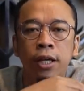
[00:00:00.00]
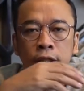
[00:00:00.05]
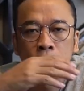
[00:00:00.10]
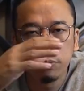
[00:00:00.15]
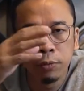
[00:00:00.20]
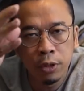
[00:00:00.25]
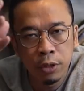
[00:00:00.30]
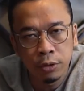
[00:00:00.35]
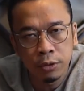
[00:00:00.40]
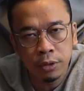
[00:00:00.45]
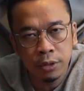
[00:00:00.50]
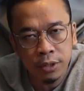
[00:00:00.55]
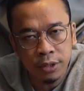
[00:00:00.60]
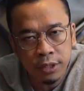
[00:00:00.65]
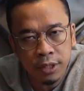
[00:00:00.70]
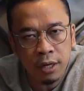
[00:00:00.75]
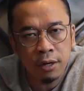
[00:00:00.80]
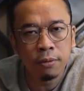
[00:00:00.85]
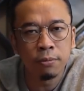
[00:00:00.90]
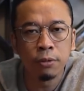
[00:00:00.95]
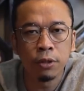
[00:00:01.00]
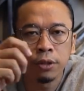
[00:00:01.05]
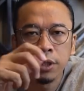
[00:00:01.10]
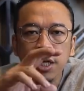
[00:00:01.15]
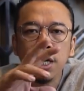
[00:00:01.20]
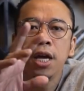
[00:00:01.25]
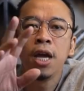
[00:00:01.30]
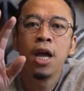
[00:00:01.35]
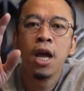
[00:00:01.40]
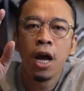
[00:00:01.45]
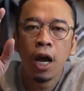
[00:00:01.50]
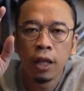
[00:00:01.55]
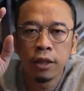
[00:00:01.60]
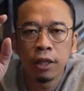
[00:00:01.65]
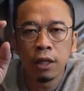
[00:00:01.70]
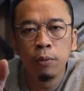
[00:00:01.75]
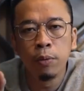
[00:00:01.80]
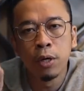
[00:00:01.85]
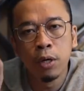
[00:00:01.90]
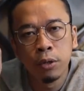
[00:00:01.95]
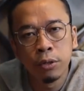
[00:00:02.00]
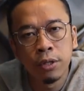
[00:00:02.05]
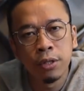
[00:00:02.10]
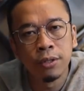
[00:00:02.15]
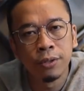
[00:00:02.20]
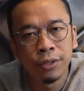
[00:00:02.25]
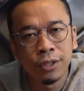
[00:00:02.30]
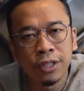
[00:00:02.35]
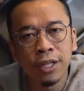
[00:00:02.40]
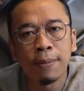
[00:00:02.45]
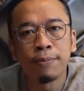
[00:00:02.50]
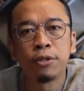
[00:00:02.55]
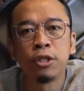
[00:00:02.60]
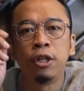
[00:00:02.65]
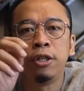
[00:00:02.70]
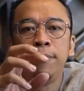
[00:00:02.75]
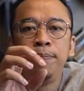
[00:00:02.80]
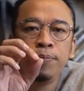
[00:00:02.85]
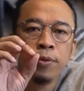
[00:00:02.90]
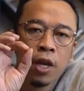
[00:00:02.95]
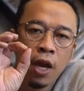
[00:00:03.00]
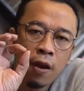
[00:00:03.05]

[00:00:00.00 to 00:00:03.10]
until we go to the ceremony, until we go to the reception,